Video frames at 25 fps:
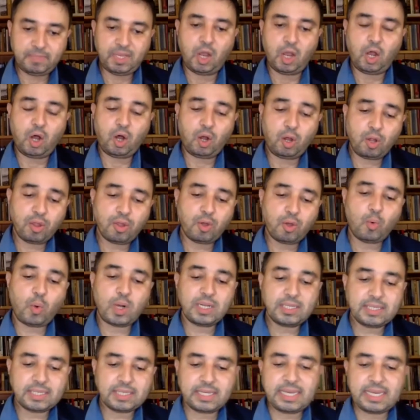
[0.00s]
Although
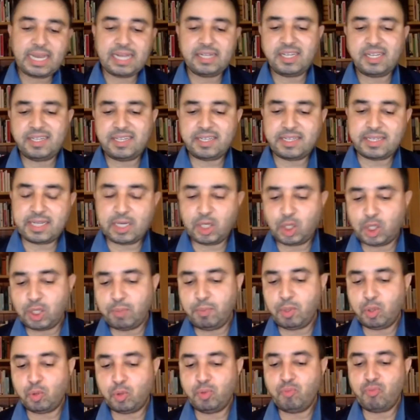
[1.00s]
once again, the distinction
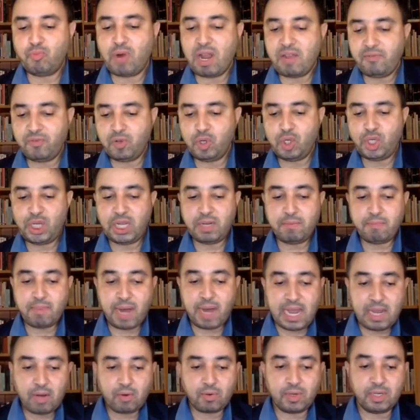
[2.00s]
between refugee and
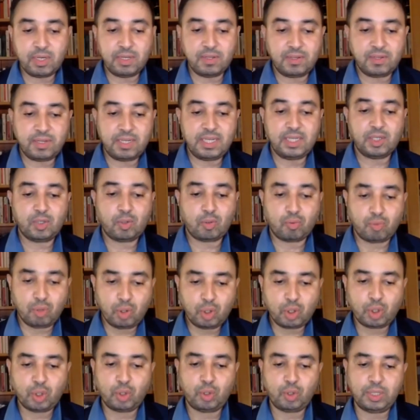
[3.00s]
migrant is
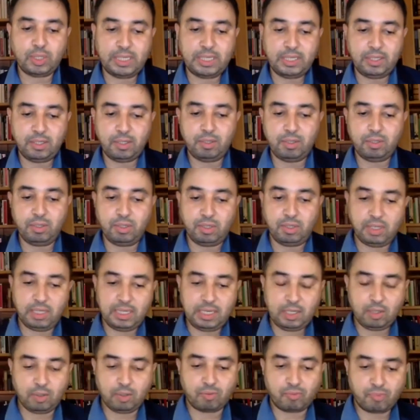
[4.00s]
crucial in the
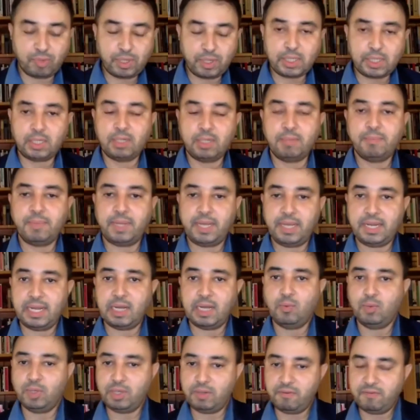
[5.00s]
legal realm, and I
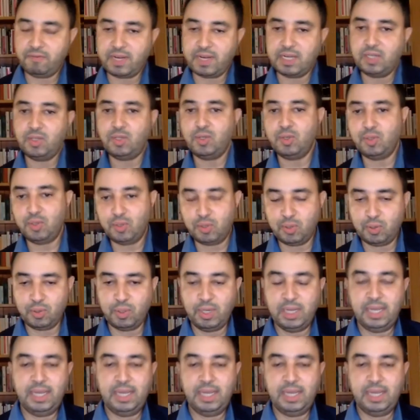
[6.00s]
would invite you to